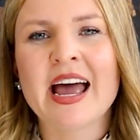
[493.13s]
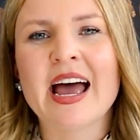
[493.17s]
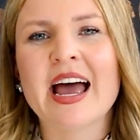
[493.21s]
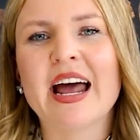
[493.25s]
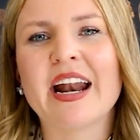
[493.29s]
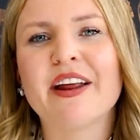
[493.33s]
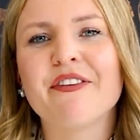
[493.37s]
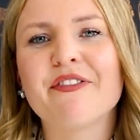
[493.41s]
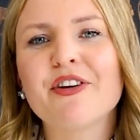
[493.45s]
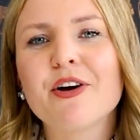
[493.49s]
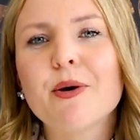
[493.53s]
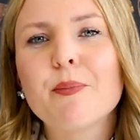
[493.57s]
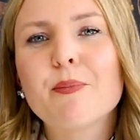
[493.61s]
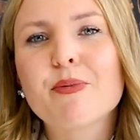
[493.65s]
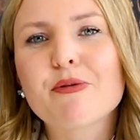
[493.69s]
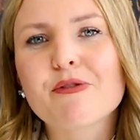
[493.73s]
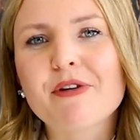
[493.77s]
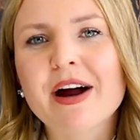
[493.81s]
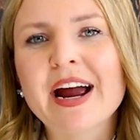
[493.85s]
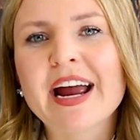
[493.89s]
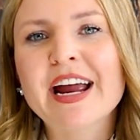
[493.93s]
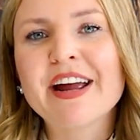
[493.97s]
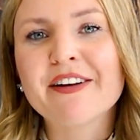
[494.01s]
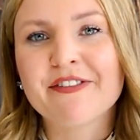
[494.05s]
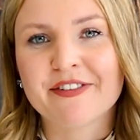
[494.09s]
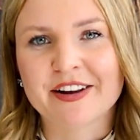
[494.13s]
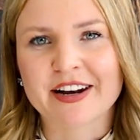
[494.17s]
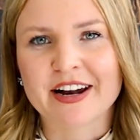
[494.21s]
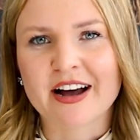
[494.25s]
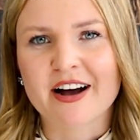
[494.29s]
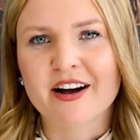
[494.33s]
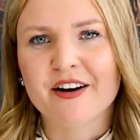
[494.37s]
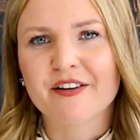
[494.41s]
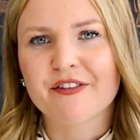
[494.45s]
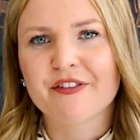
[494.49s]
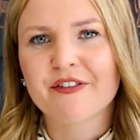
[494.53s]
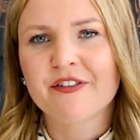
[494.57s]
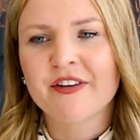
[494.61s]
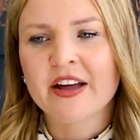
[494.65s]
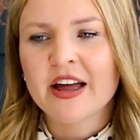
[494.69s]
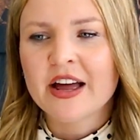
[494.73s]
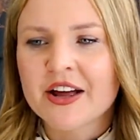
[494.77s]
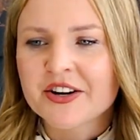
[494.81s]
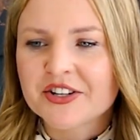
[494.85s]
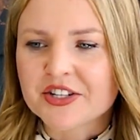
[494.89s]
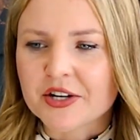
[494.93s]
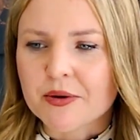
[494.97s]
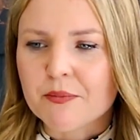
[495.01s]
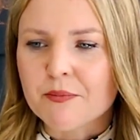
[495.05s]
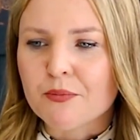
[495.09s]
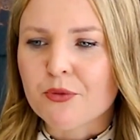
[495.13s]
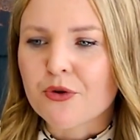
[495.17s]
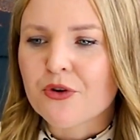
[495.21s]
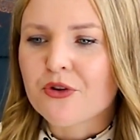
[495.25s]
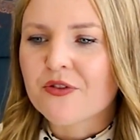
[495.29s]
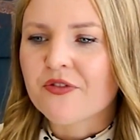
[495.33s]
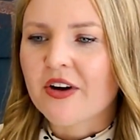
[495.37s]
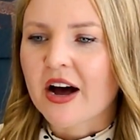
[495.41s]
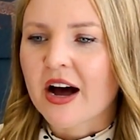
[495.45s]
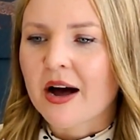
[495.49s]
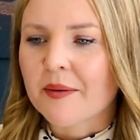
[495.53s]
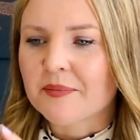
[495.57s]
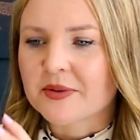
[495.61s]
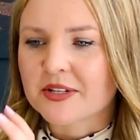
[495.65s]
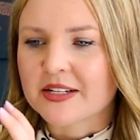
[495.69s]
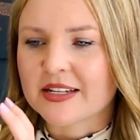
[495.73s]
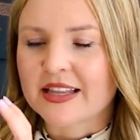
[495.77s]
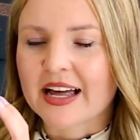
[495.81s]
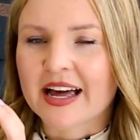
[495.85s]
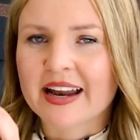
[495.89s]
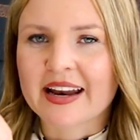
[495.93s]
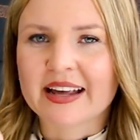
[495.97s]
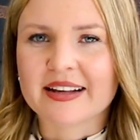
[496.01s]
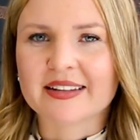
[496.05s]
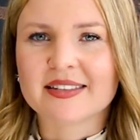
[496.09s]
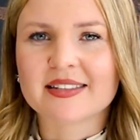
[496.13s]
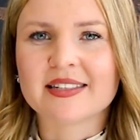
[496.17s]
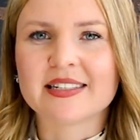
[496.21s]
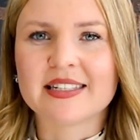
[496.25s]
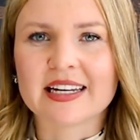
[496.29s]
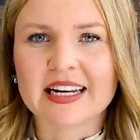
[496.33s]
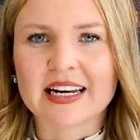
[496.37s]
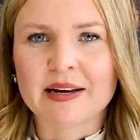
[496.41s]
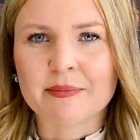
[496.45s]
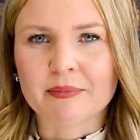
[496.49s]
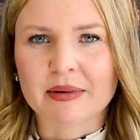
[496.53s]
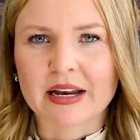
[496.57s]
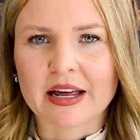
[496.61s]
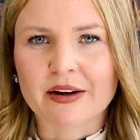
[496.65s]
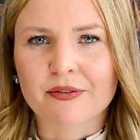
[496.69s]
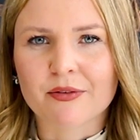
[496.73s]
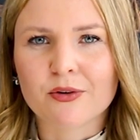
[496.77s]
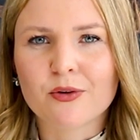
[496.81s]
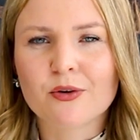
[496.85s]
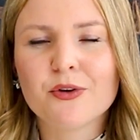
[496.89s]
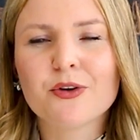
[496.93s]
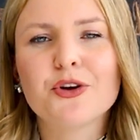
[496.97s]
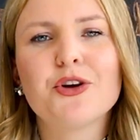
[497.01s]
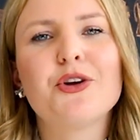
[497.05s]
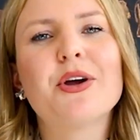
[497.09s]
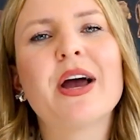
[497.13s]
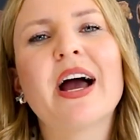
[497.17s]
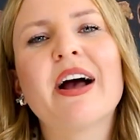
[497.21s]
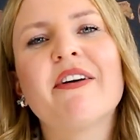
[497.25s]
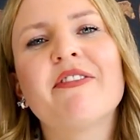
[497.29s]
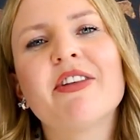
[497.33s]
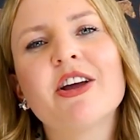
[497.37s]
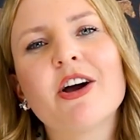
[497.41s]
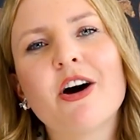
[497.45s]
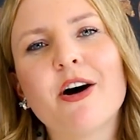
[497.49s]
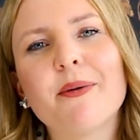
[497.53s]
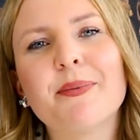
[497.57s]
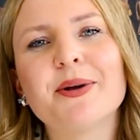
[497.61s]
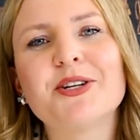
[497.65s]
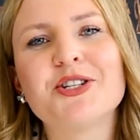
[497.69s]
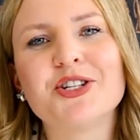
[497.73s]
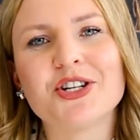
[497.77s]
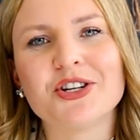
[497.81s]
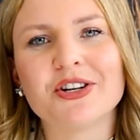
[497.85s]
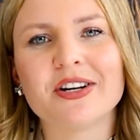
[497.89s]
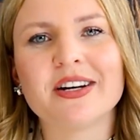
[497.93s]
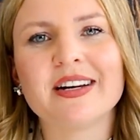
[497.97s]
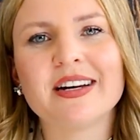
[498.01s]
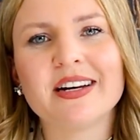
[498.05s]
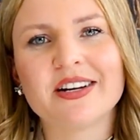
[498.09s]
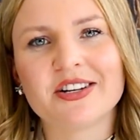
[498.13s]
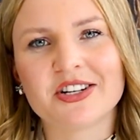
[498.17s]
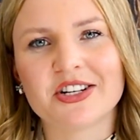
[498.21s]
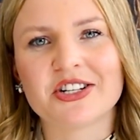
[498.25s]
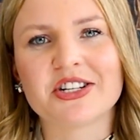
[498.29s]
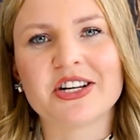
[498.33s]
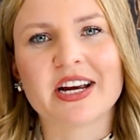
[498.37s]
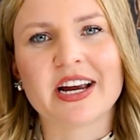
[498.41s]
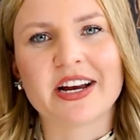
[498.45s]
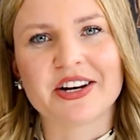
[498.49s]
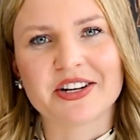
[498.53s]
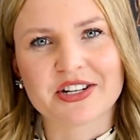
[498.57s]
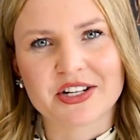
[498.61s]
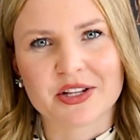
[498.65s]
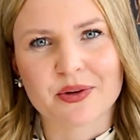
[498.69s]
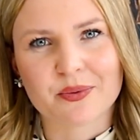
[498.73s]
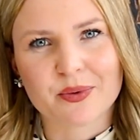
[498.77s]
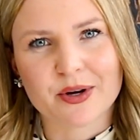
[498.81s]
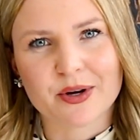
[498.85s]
And if you're brave enough to move up to that esteem level, you have the opportunity to change the